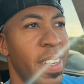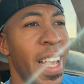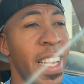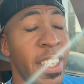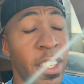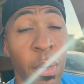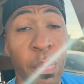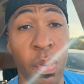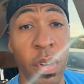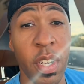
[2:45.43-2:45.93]

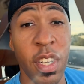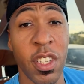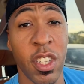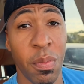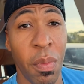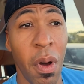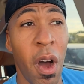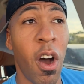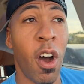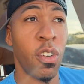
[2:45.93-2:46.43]
a pretty
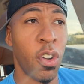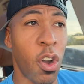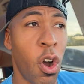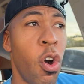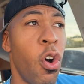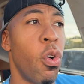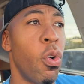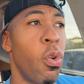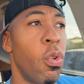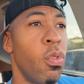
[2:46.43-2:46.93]
small
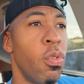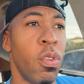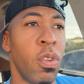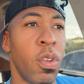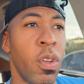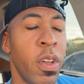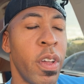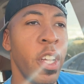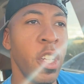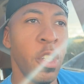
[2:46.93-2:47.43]
goal.
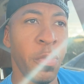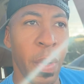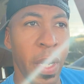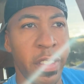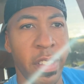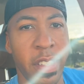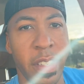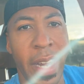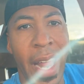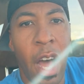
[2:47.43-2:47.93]

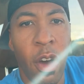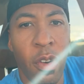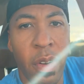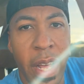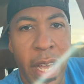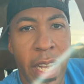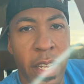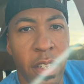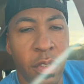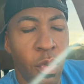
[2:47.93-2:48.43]
Especially
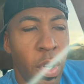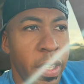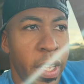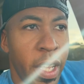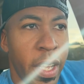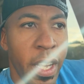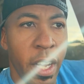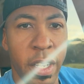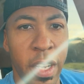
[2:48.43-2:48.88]
nowadays, what the hell